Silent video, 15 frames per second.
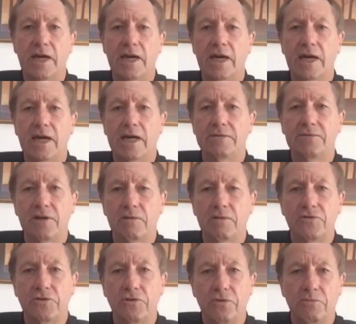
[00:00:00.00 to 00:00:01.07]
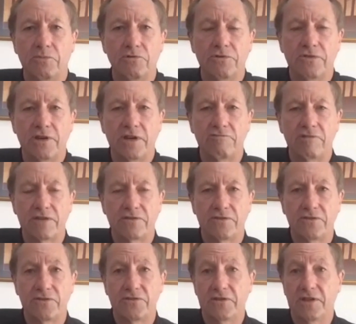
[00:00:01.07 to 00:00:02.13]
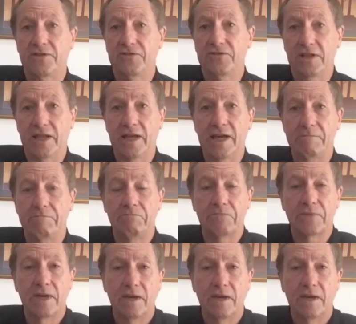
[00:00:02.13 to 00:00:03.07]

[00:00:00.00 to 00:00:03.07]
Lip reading: And I was on the board of directors, and I still am.